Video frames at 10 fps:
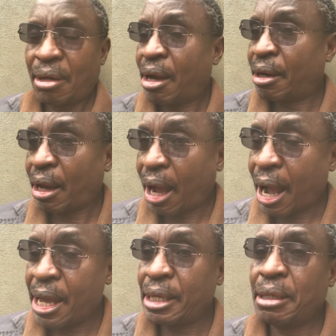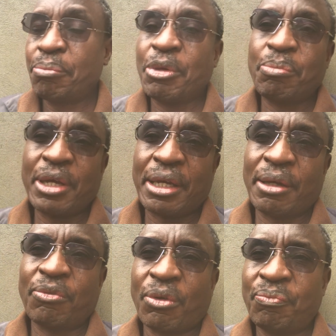and I be
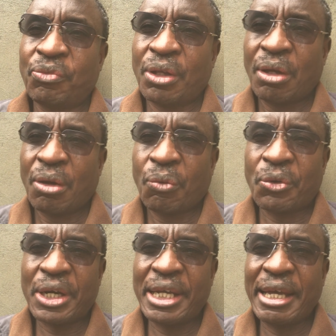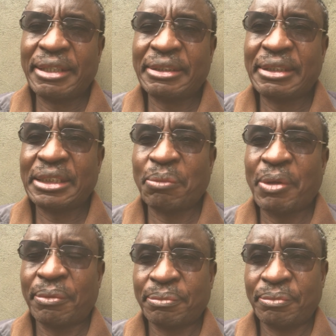begging from, would he assist me?